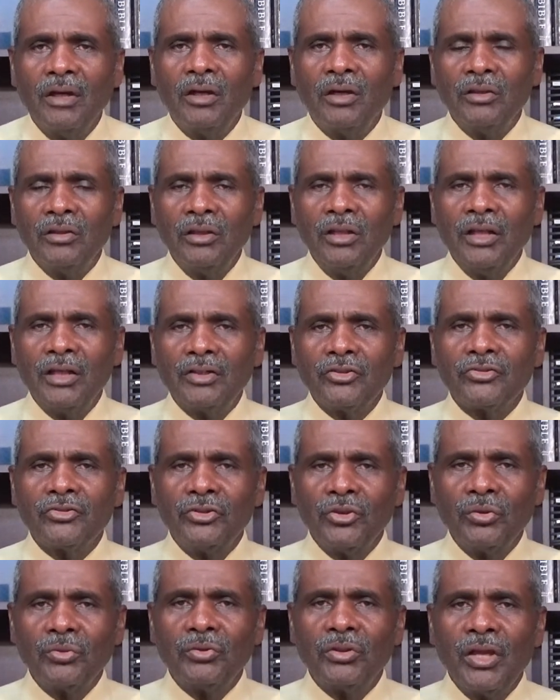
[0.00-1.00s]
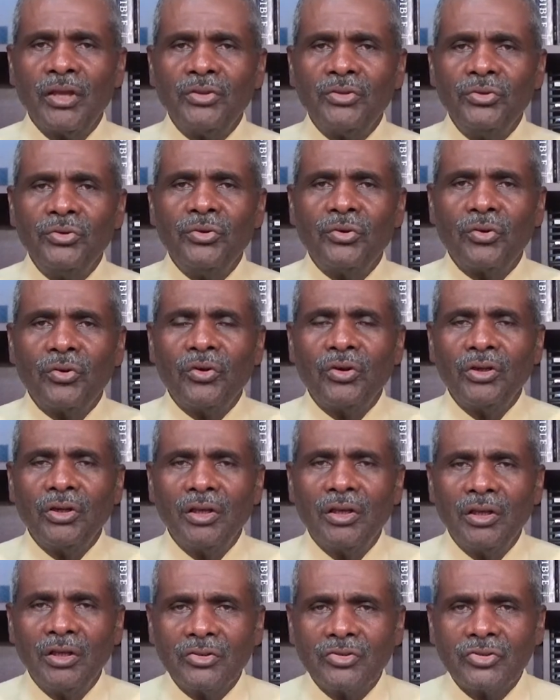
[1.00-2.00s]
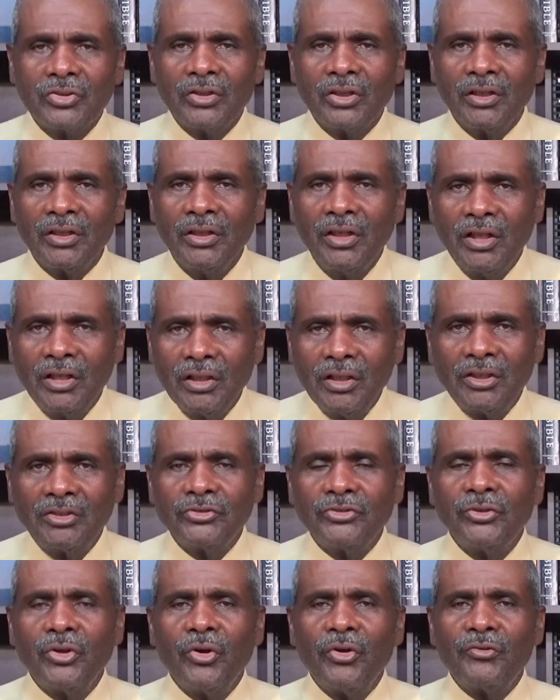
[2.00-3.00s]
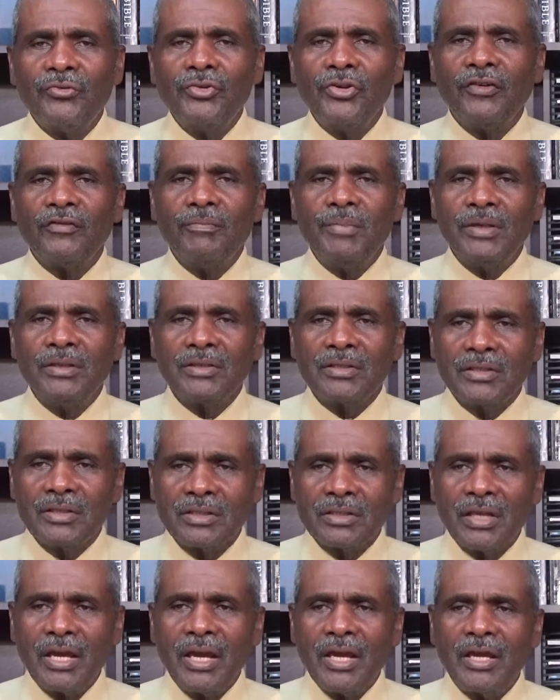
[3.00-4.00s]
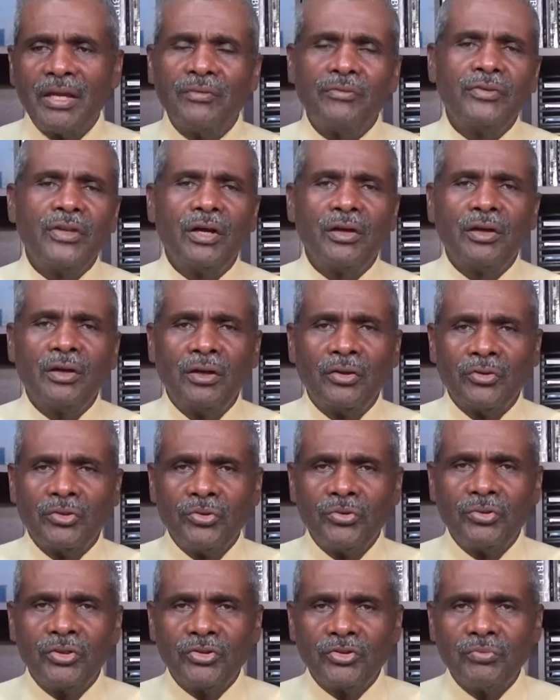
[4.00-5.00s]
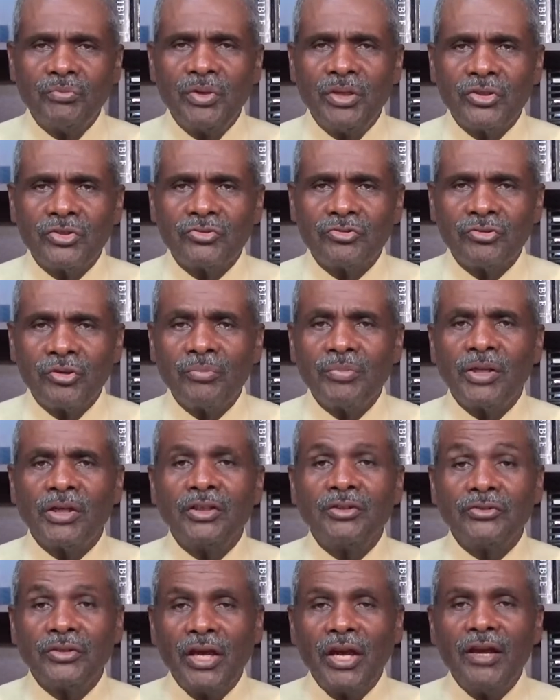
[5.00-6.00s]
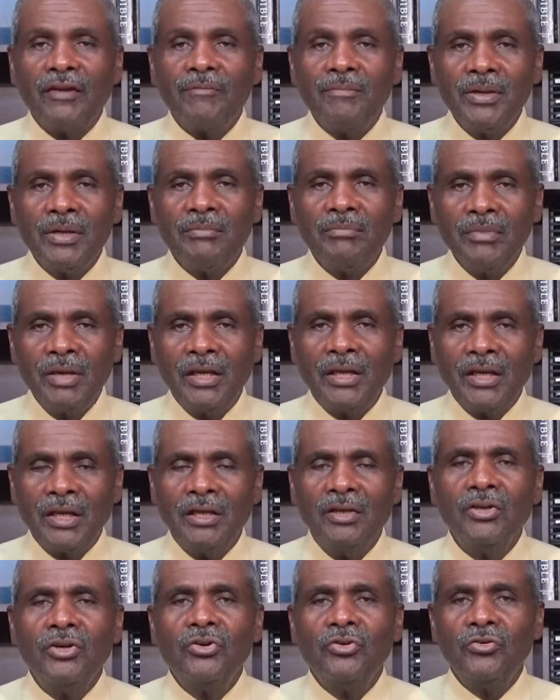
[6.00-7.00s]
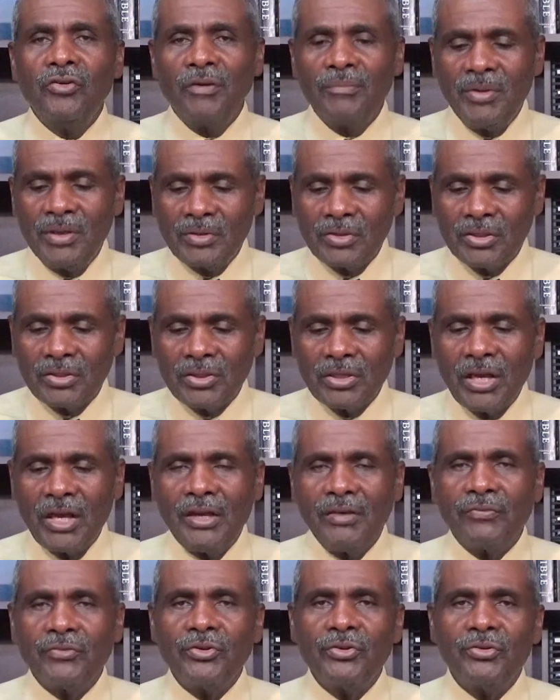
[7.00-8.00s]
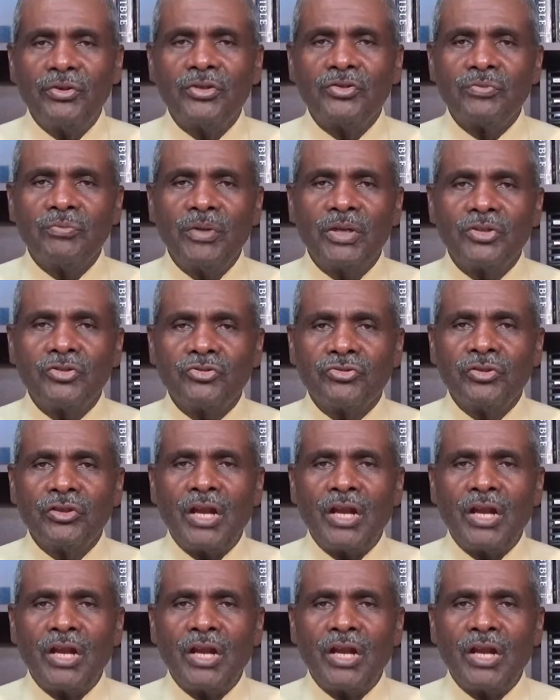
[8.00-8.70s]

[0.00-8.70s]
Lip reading: Let us know that you are listening. Let us know if you have been saved through this ministry, because there have been many who have been saved through this ministry.